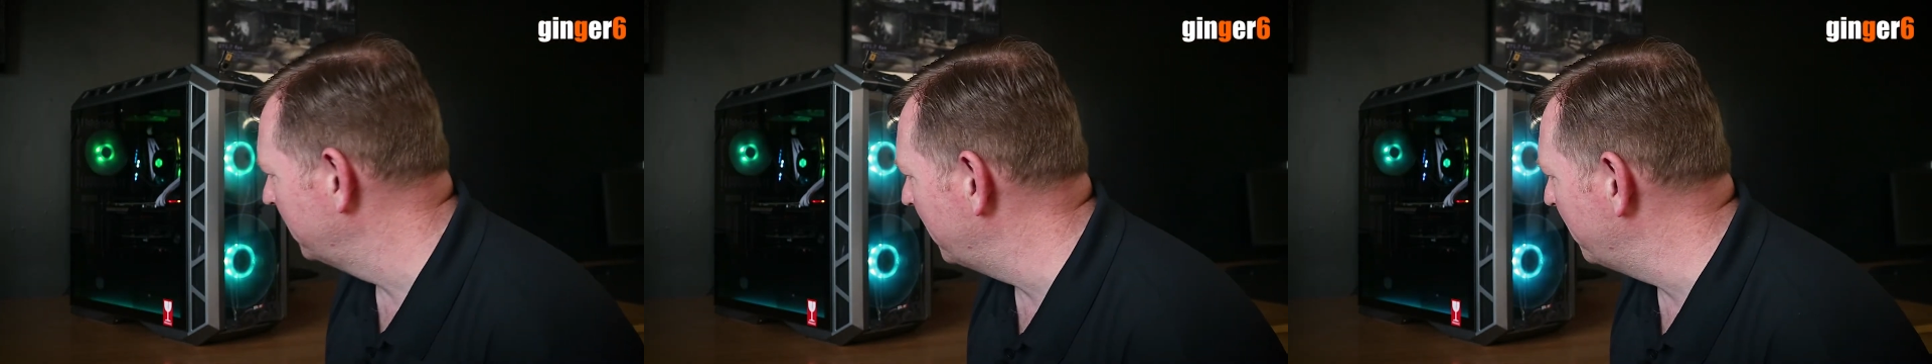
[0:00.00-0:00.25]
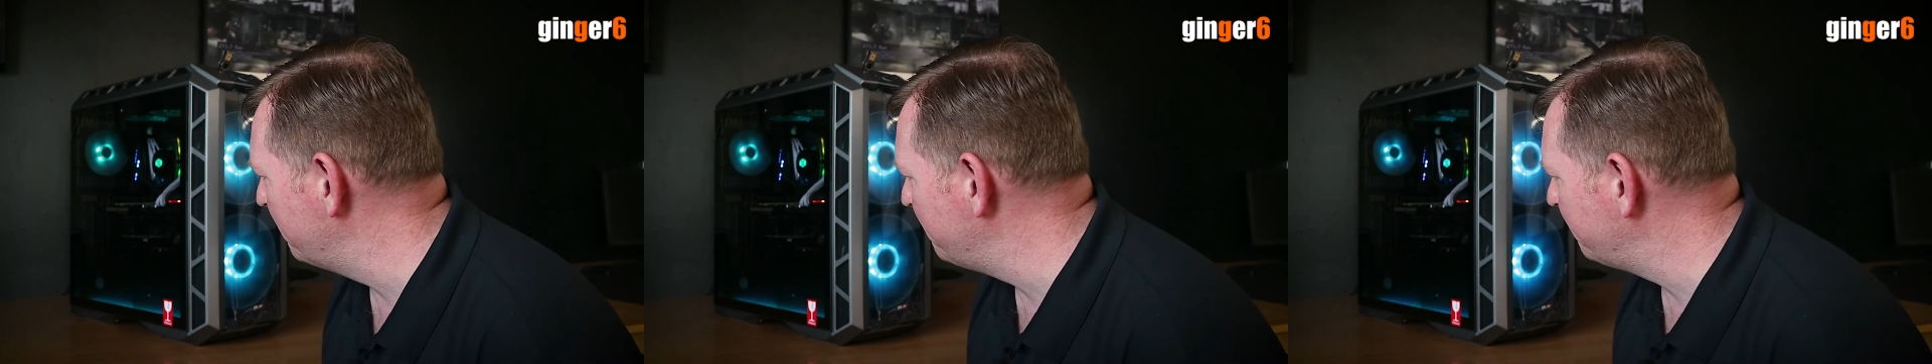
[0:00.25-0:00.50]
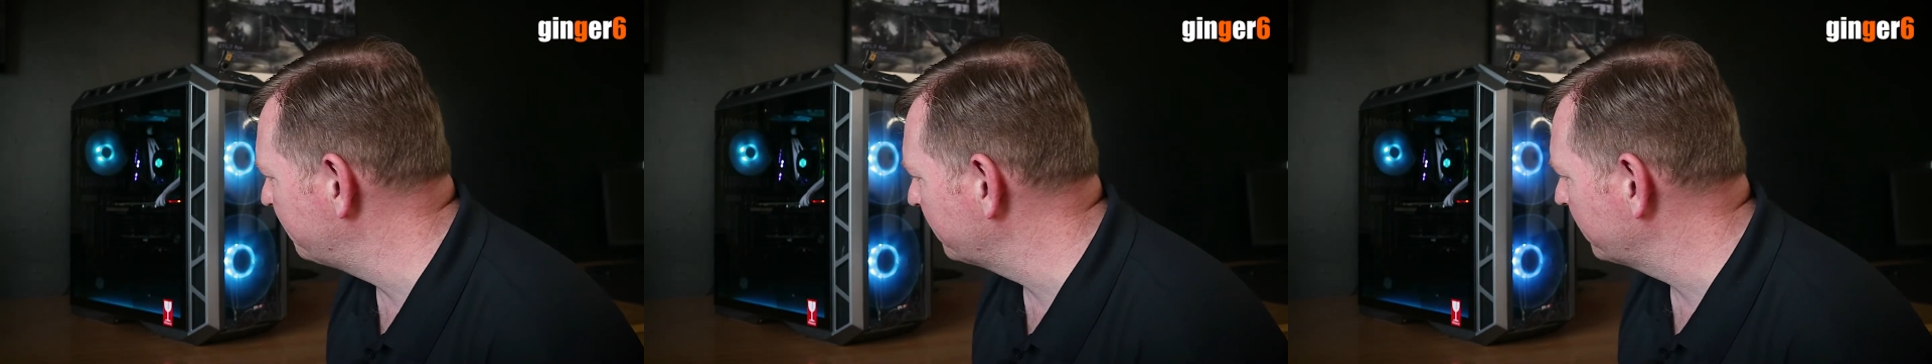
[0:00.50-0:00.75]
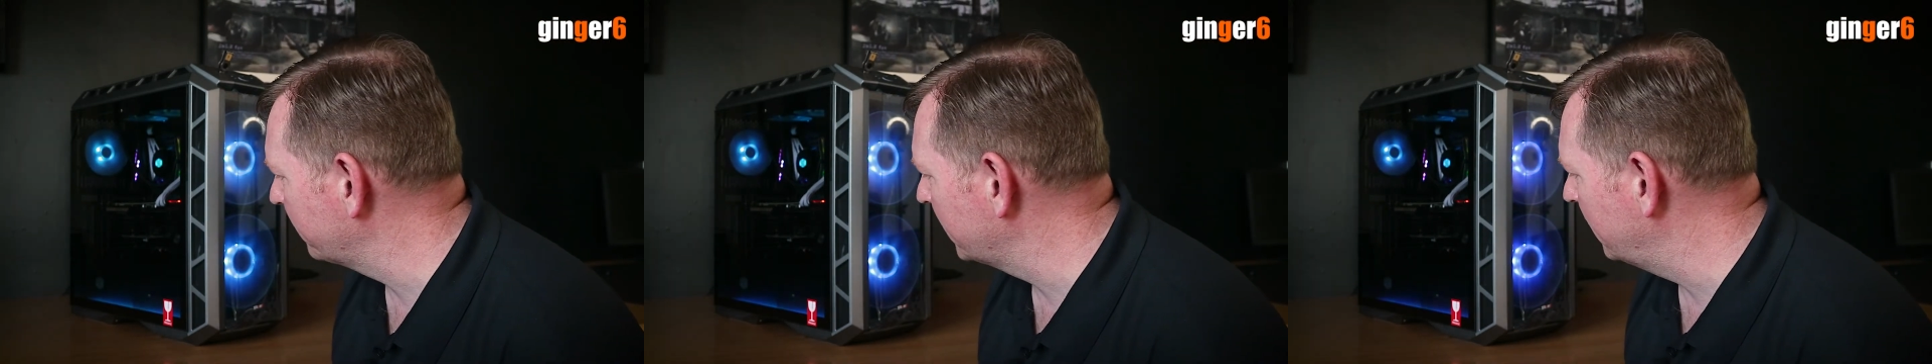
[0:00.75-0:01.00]
Um,
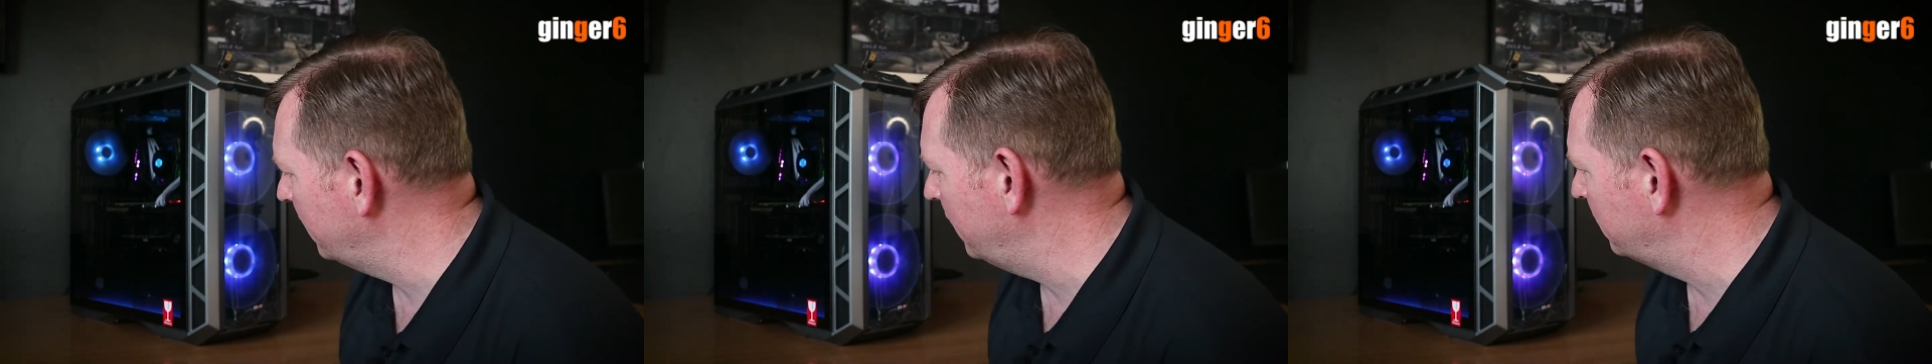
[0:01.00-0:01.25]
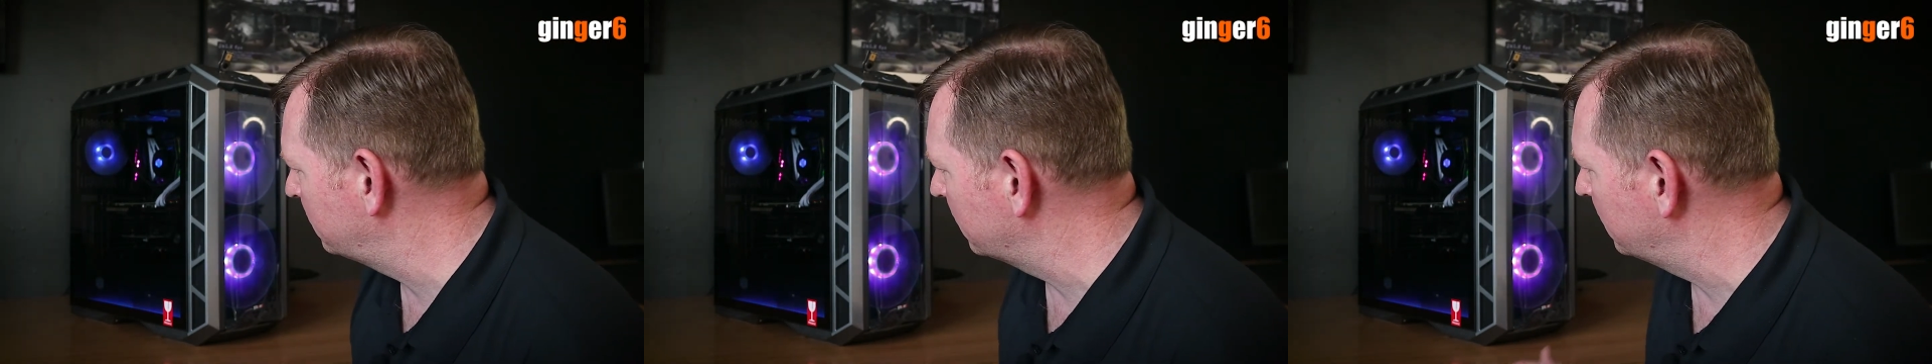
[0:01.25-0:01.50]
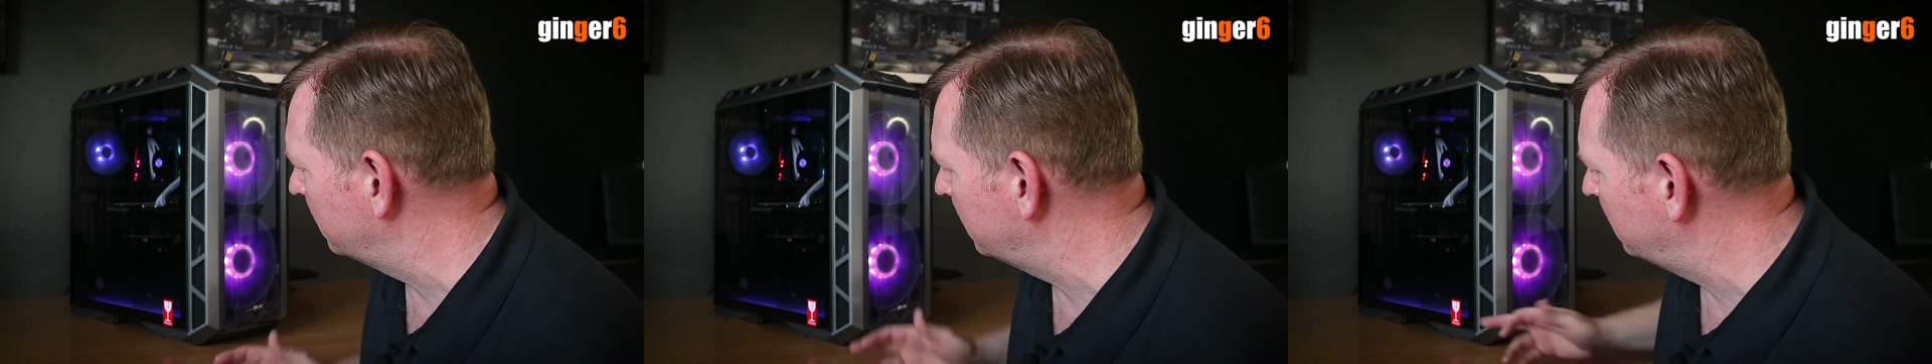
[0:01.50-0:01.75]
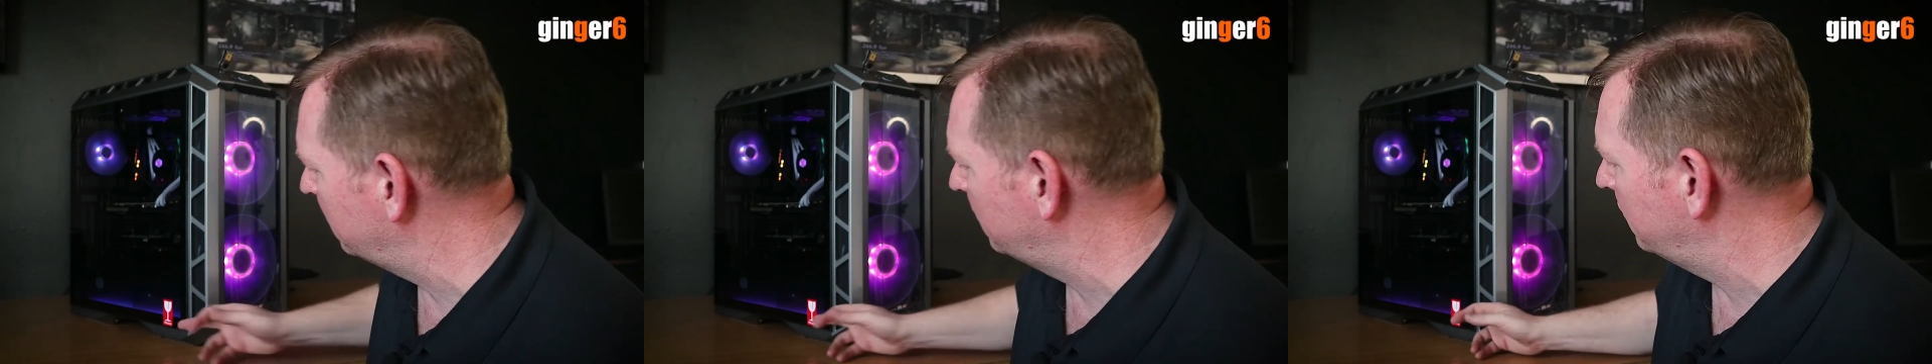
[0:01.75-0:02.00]
it's got a
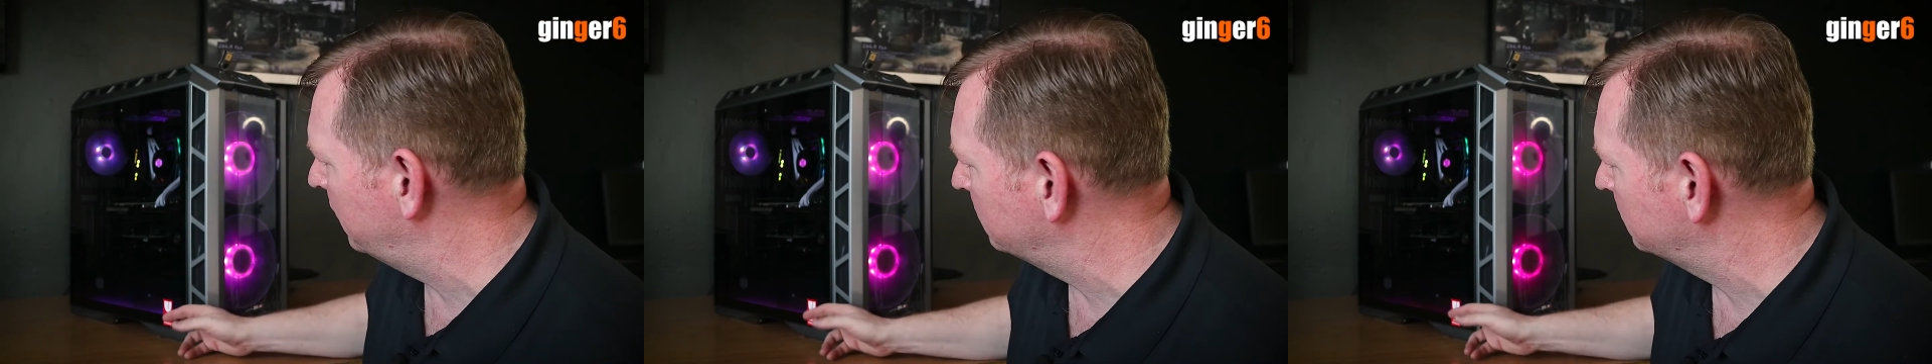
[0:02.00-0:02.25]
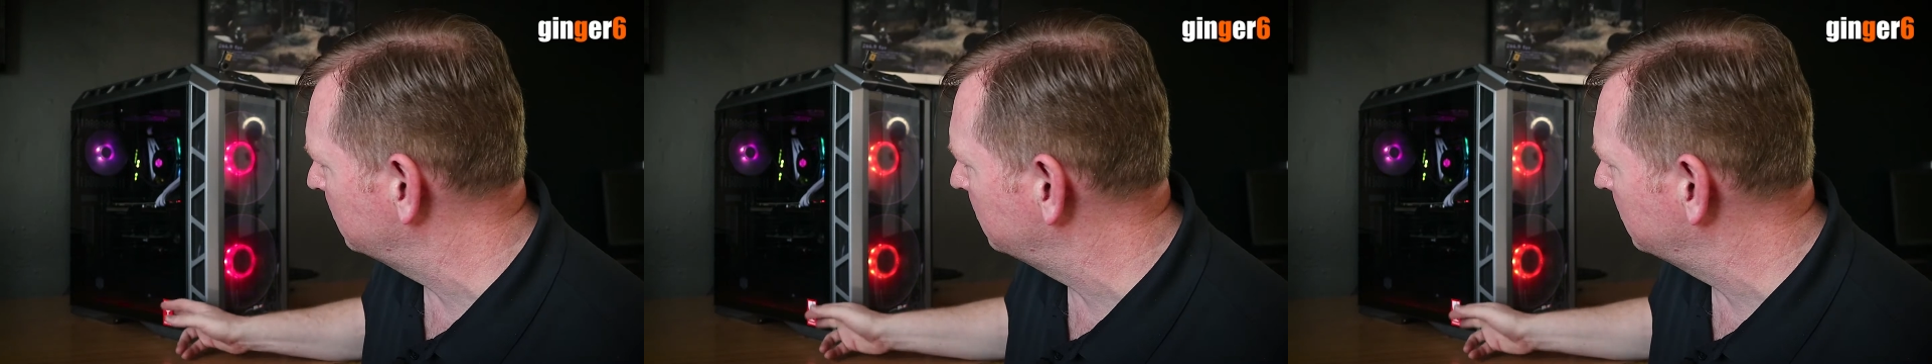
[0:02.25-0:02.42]
you know